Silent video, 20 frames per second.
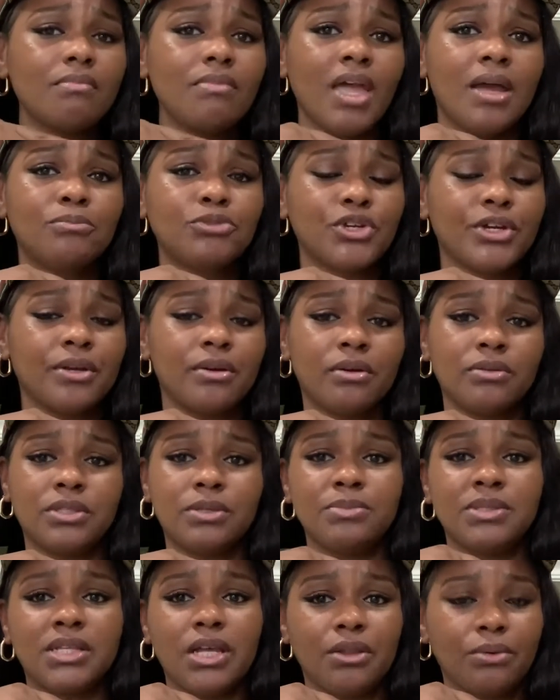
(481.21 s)
I'm drinking on some
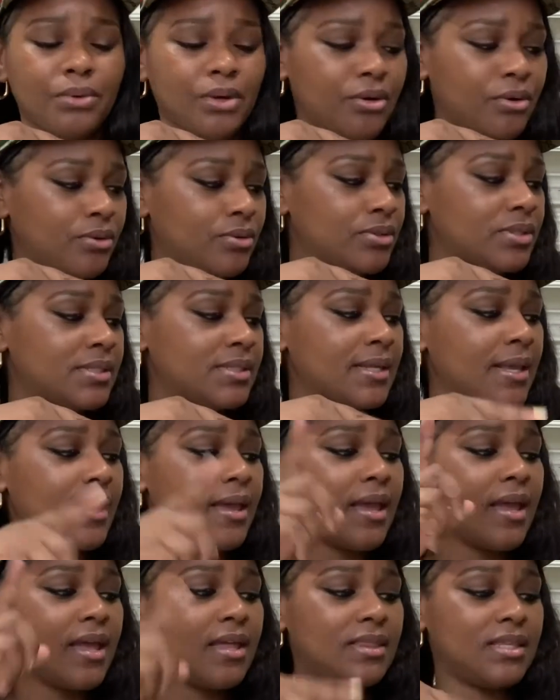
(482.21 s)
Stella Rose.
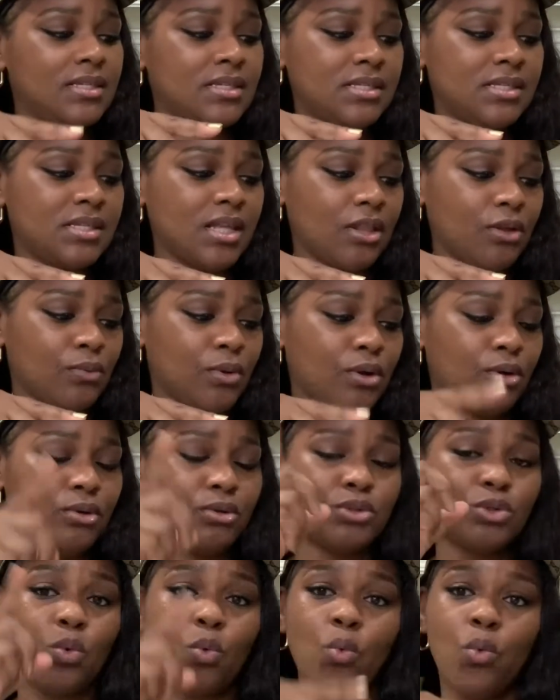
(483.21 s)
This is Stella
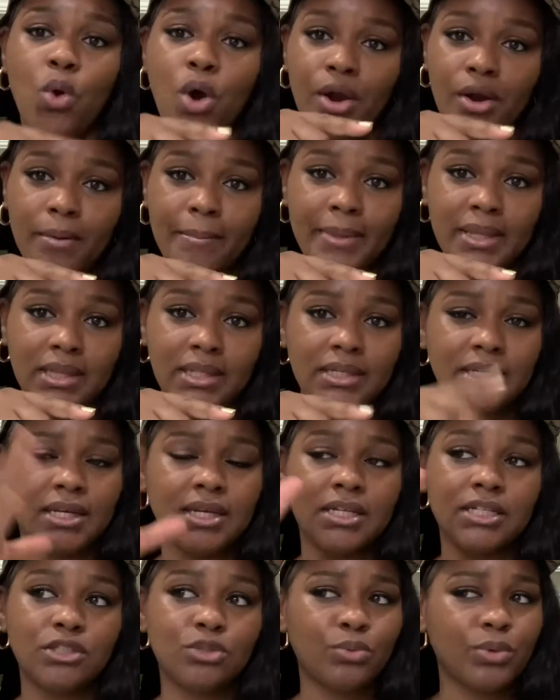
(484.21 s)
Rose Watermelon, and
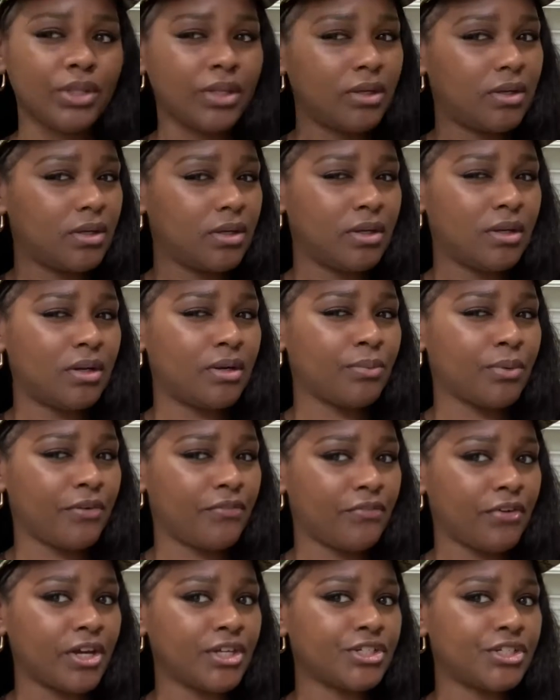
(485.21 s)
it's really good and
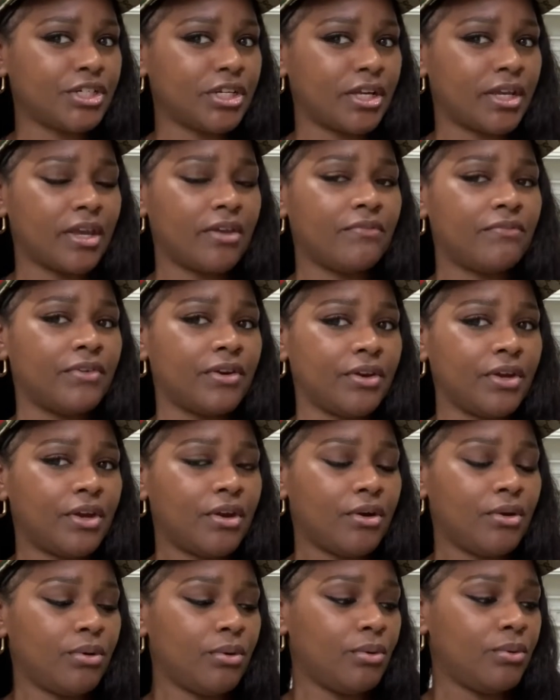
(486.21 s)
refreshing and very
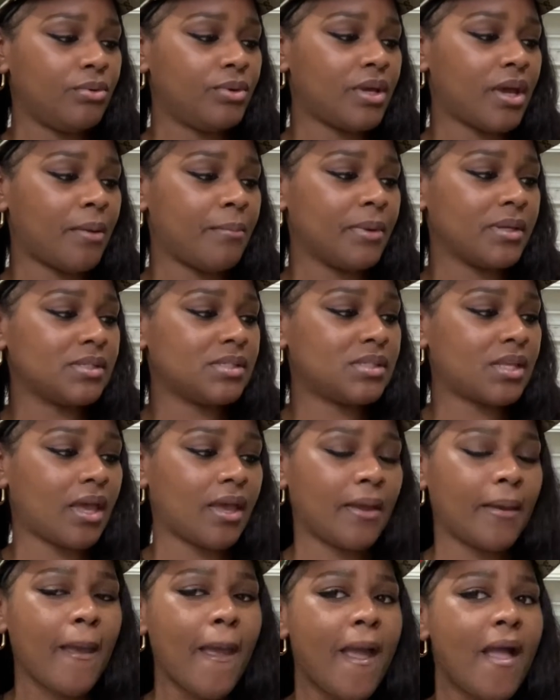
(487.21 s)
cold, I must say.
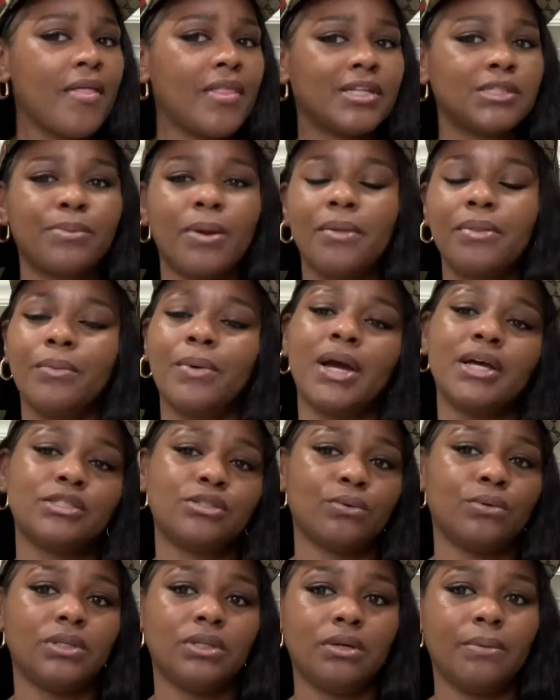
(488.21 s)
That's probably why it's
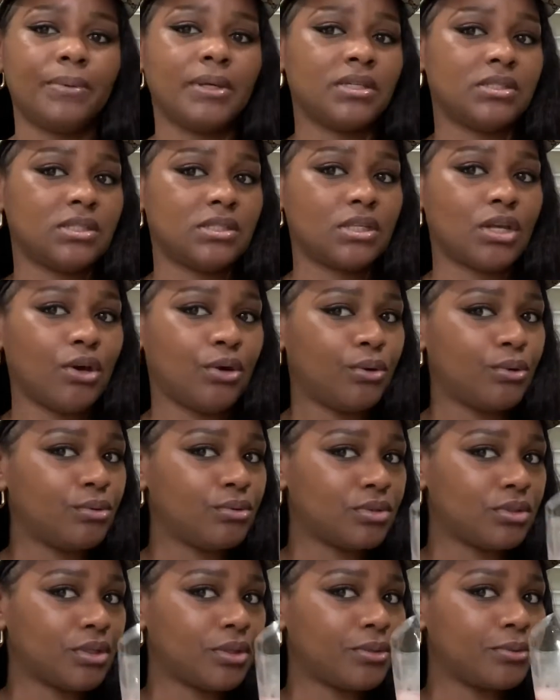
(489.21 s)
so good, because it's cold,
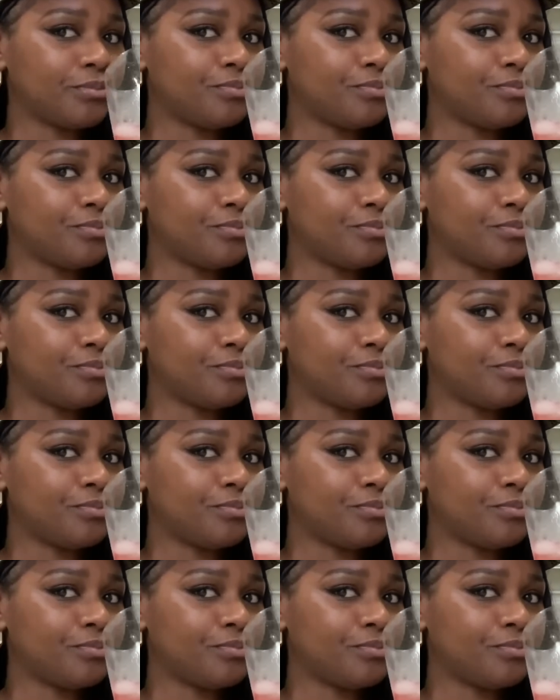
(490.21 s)
so.